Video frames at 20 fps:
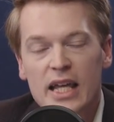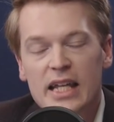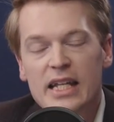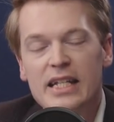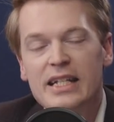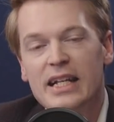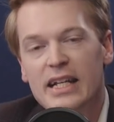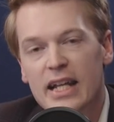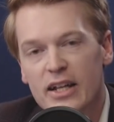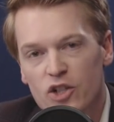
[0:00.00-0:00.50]

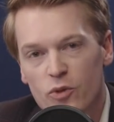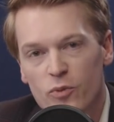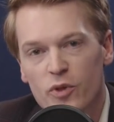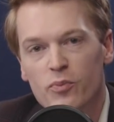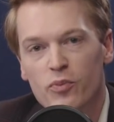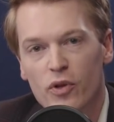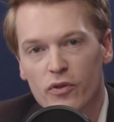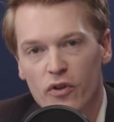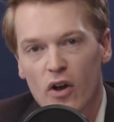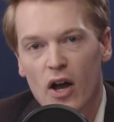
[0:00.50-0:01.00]
in connection
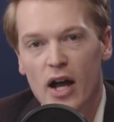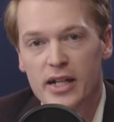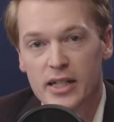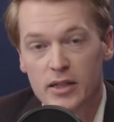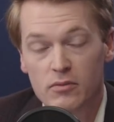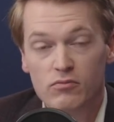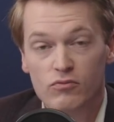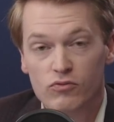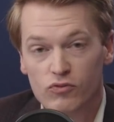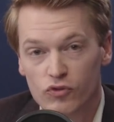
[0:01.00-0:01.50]
with
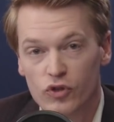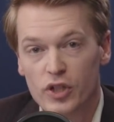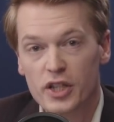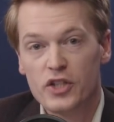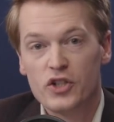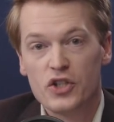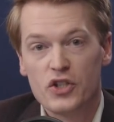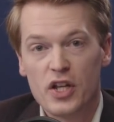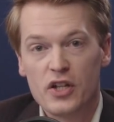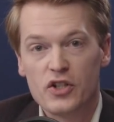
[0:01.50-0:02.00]
providing
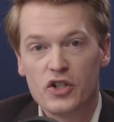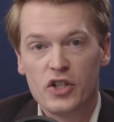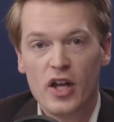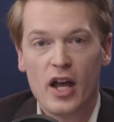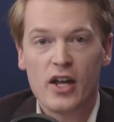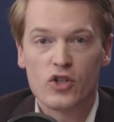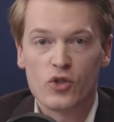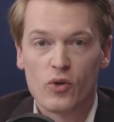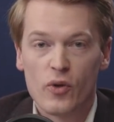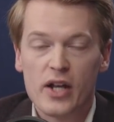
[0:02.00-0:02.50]
religious
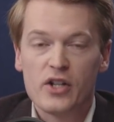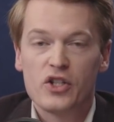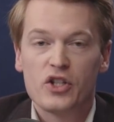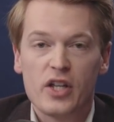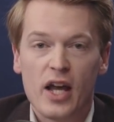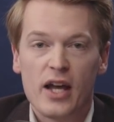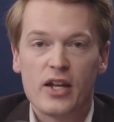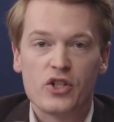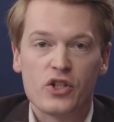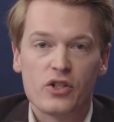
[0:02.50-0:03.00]
education or
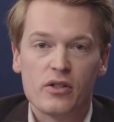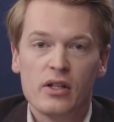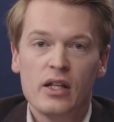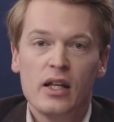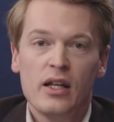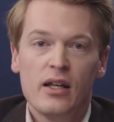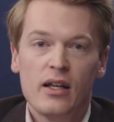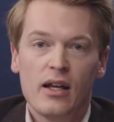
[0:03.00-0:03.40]
education